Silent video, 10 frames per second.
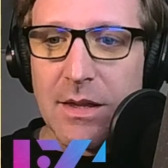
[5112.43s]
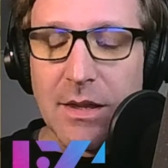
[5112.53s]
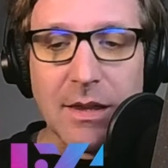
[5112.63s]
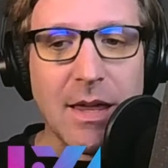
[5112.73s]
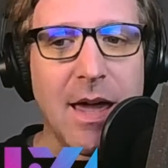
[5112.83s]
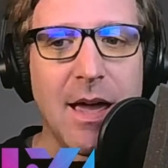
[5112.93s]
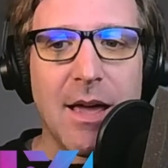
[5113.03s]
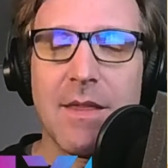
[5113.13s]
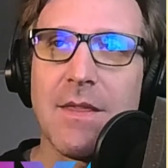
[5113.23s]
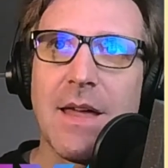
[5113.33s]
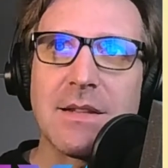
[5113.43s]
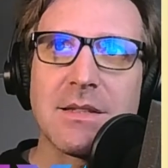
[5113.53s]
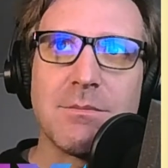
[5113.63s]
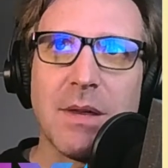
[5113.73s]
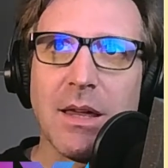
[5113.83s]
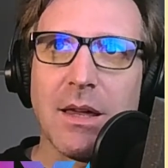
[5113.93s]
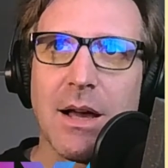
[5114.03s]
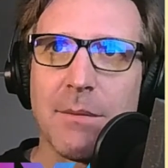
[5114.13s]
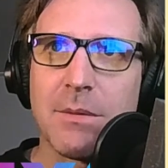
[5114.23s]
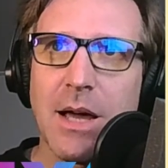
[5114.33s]
Yeah, that's me.
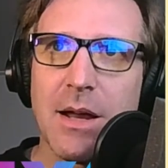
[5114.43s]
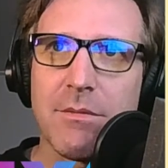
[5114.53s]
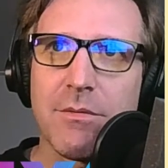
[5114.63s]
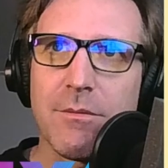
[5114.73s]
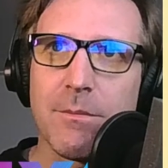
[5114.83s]
I'm kind of